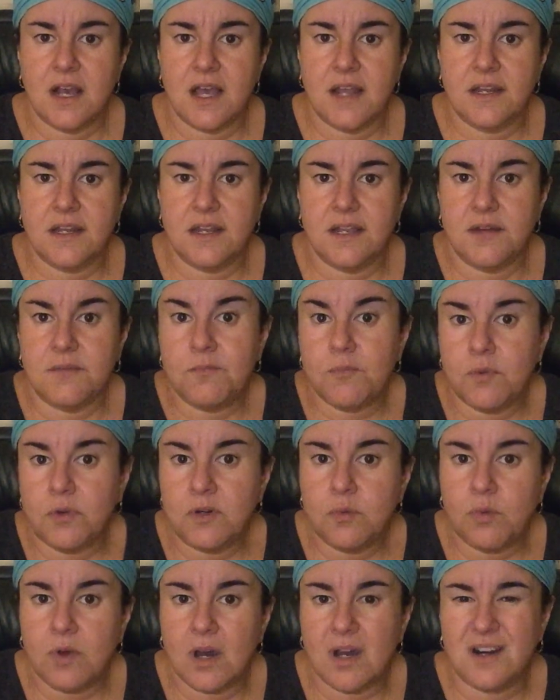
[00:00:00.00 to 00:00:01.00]
I need
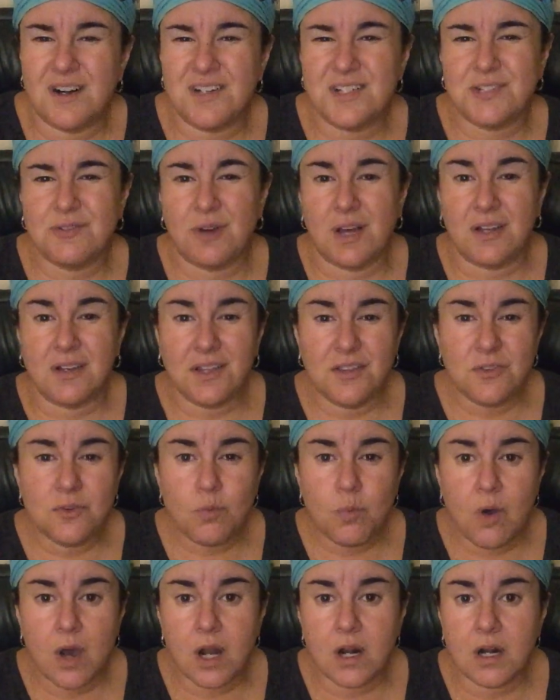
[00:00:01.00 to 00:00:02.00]
more water, so I'll get
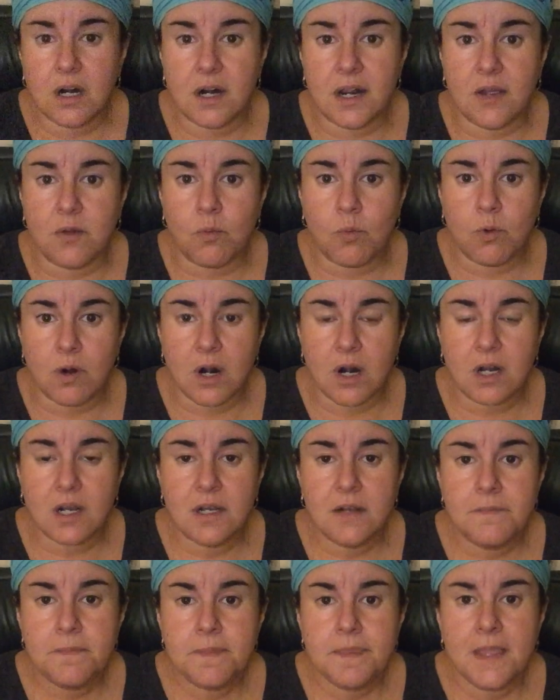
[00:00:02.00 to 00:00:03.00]
the water at work.